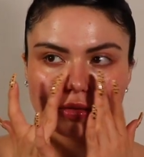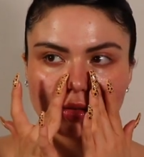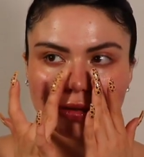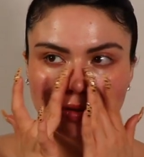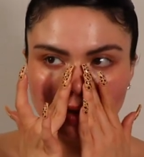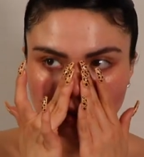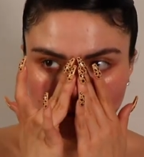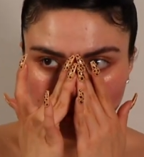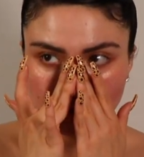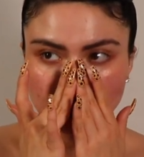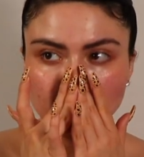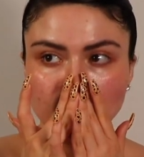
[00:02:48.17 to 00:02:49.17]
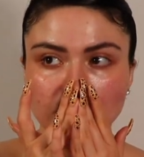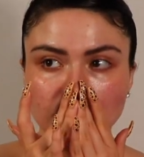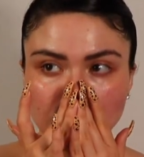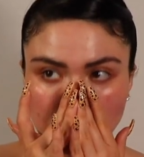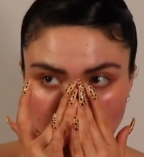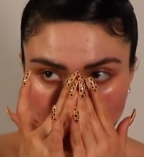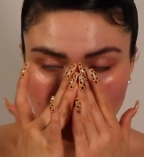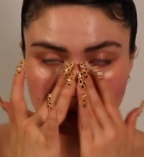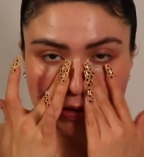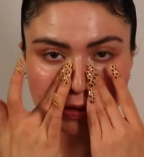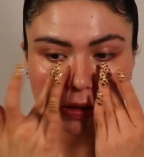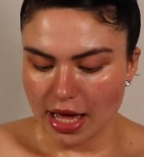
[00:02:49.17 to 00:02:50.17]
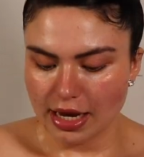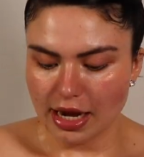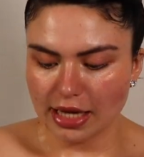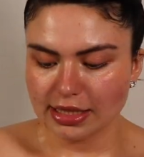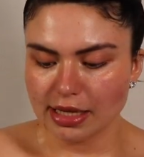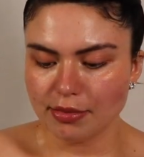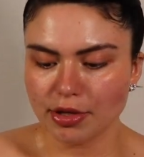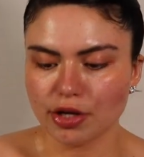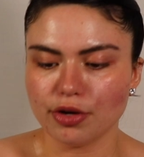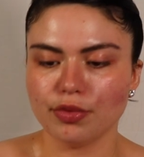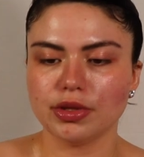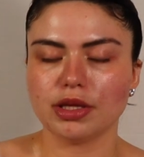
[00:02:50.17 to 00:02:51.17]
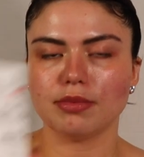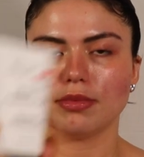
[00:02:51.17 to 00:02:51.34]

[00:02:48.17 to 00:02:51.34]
So this feels really, really nice. Next, I'm going to go in with the